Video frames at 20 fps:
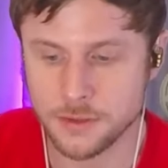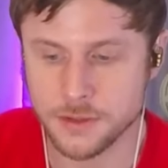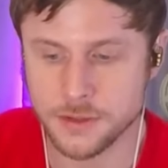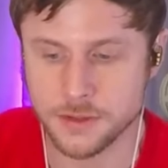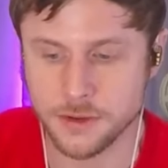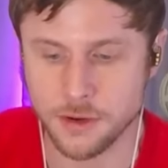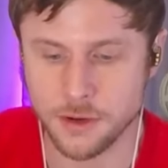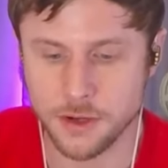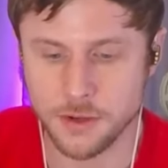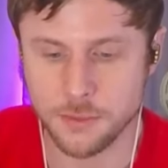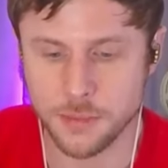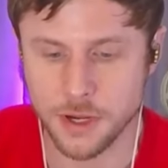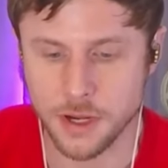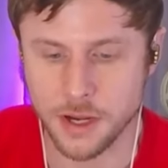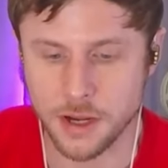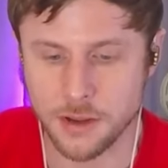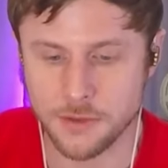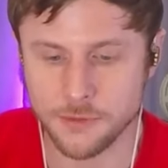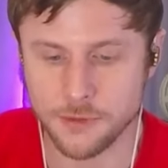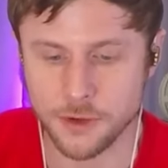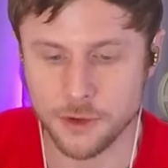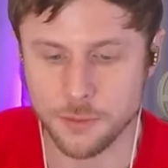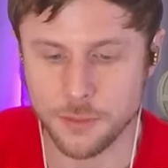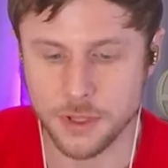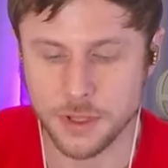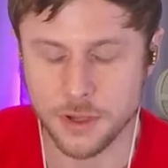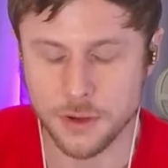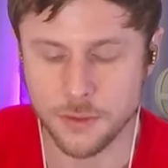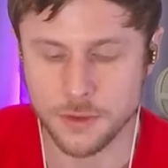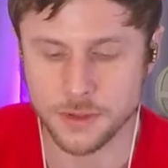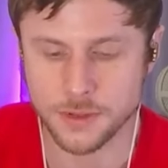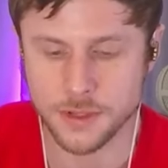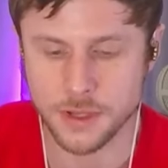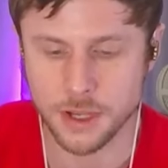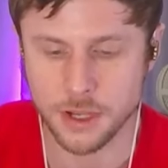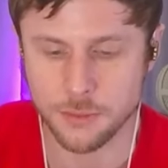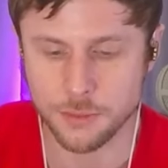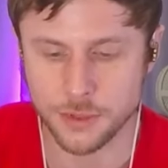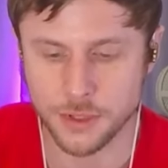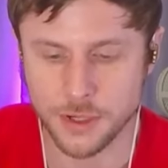Starting pay for a
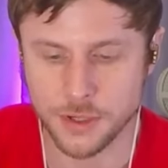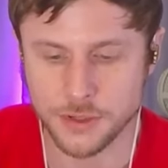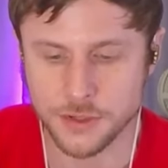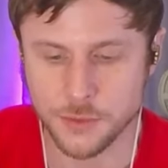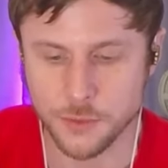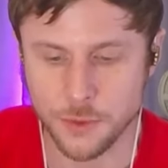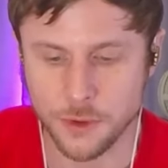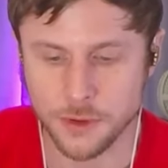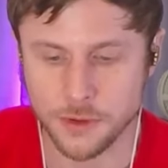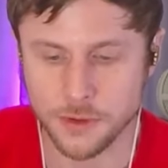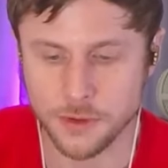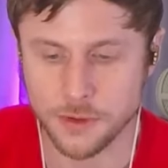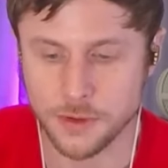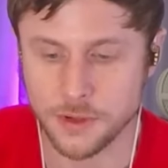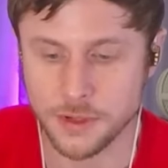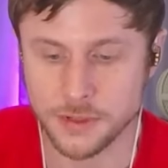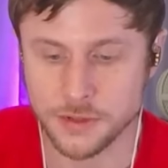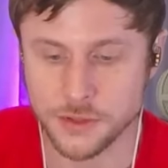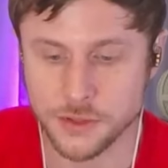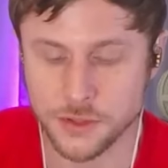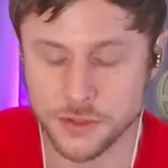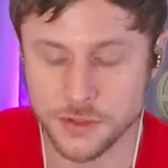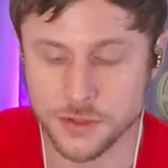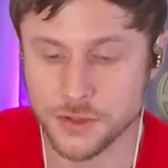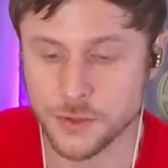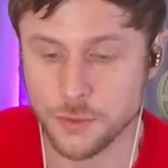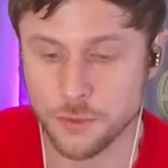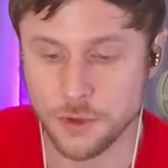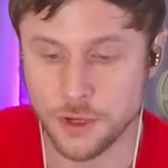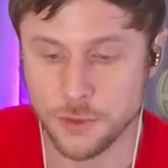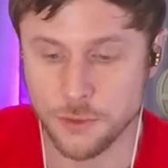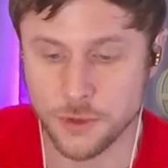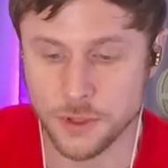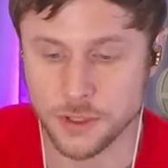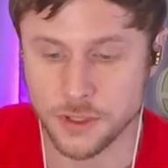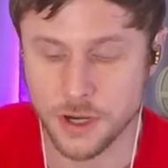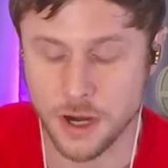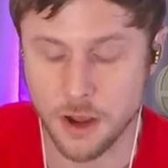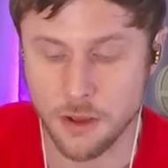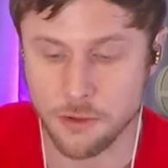BOSK production worker is just
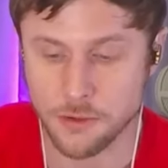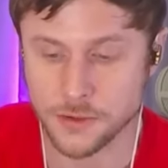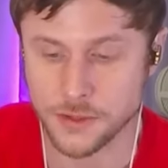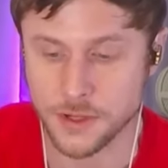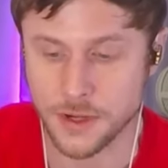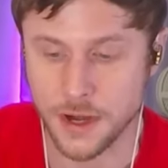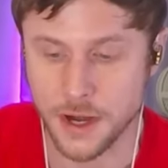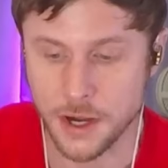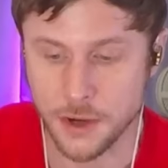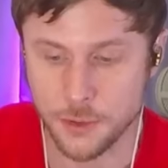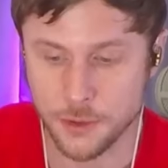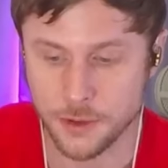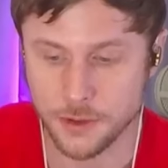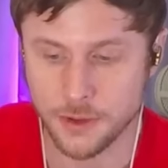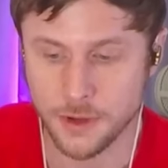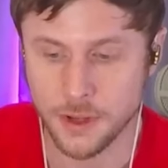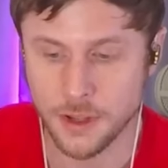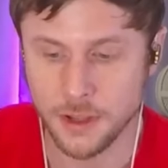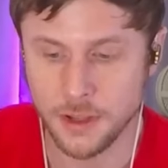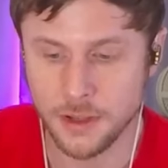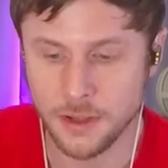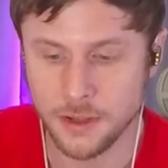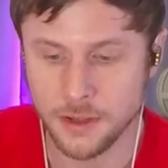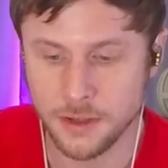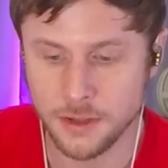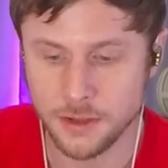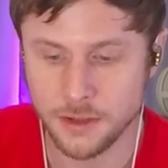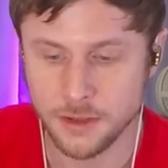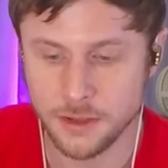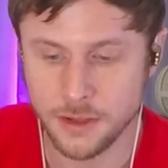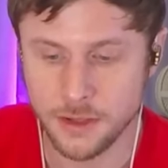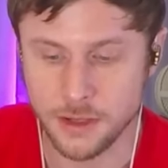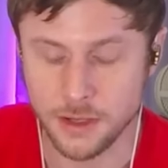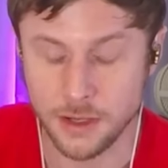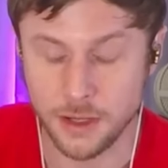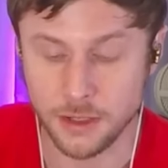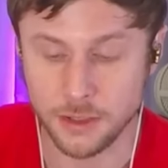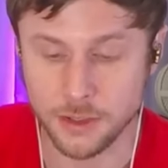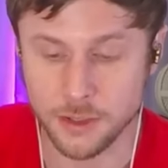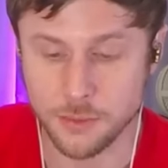$21 an hour,
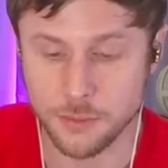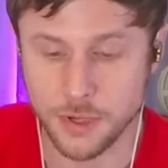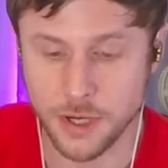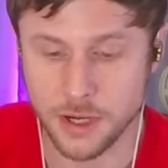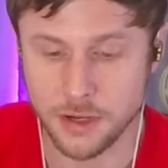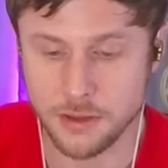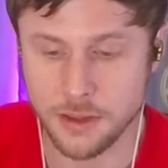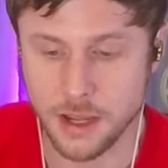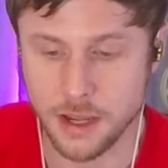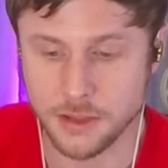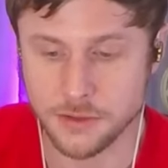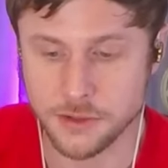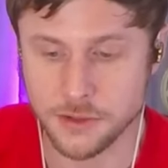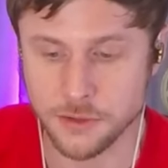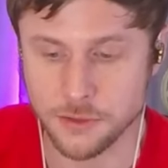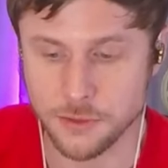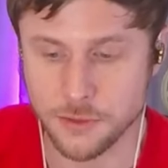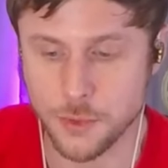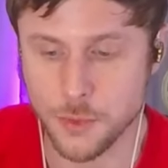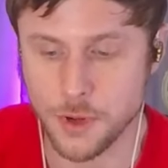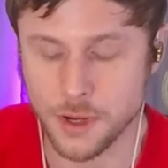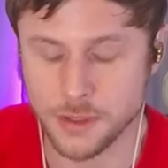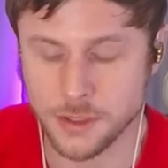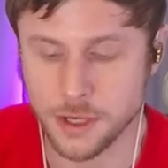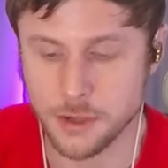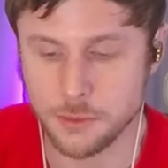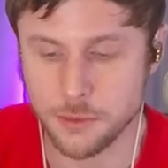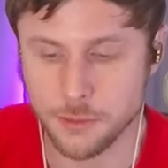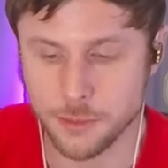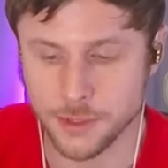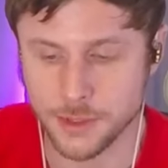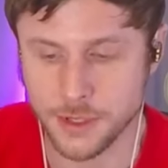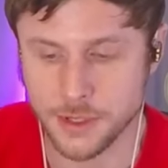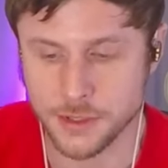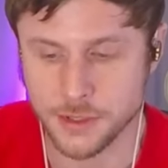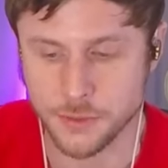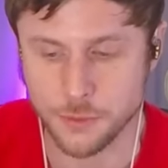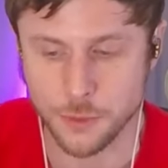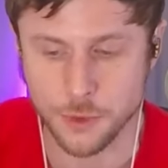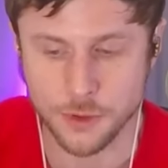and compare that to UAW
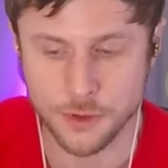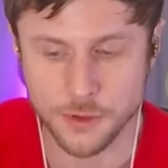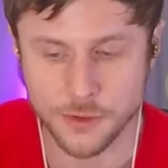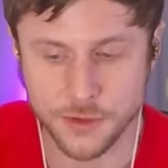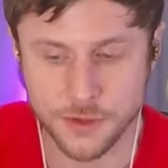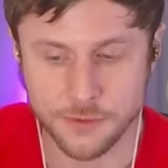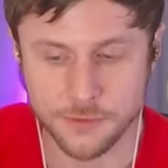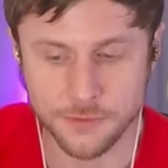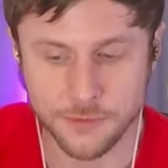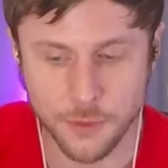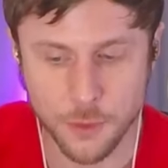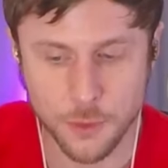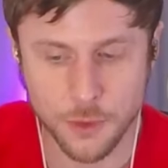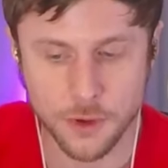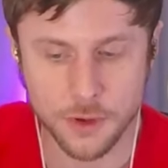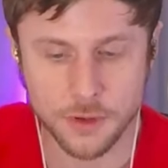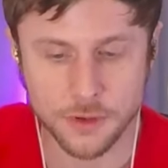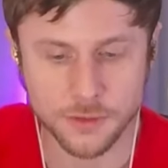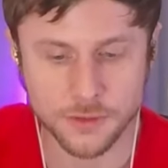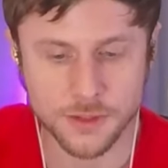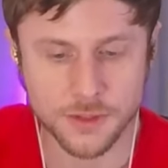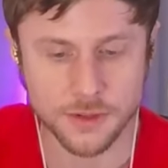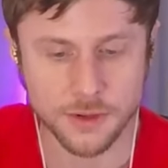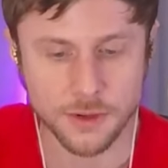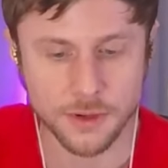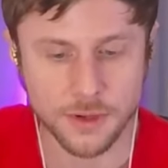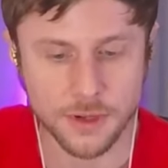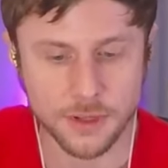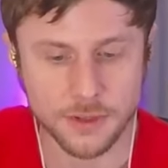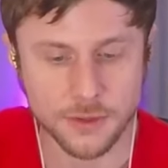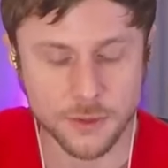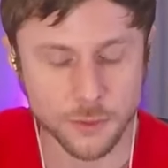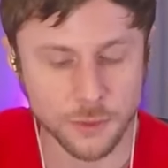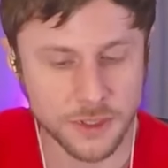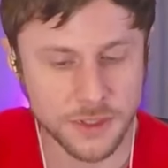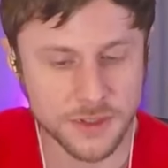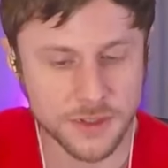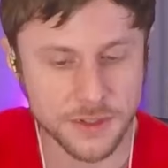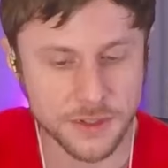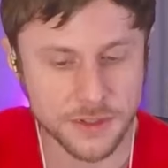production workers at Ford who start at
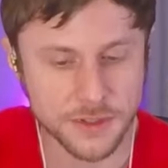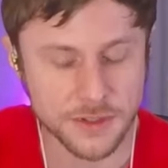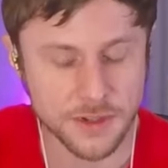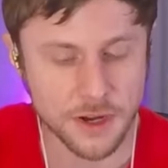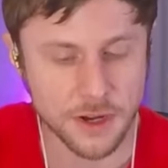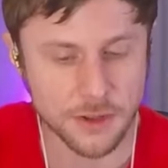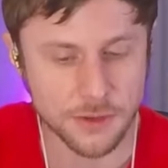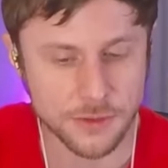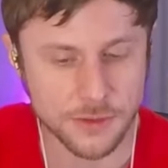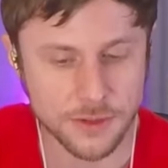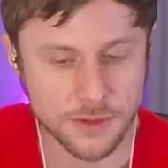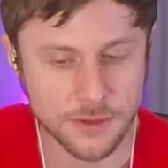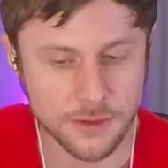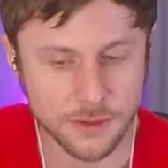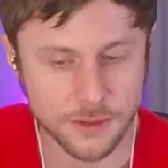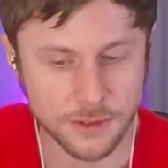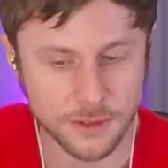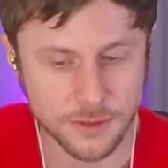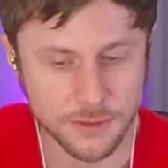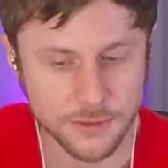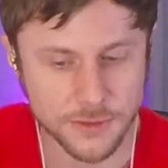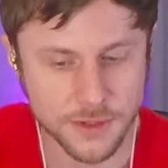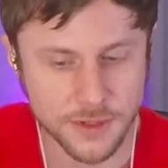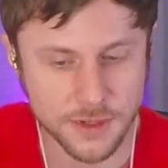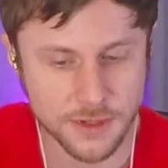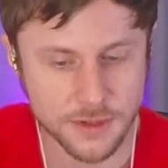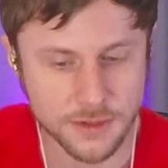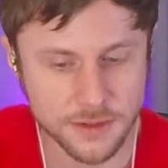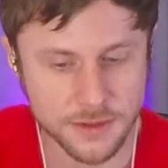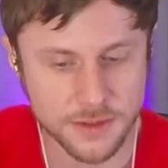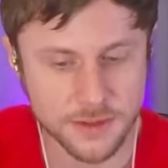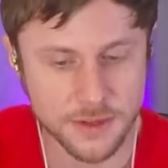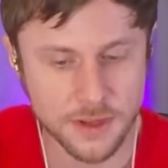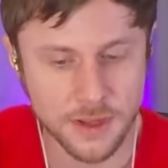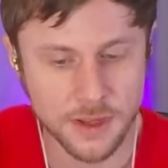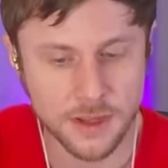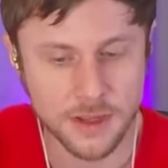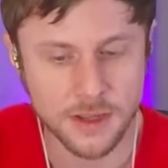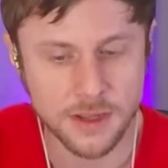$26.32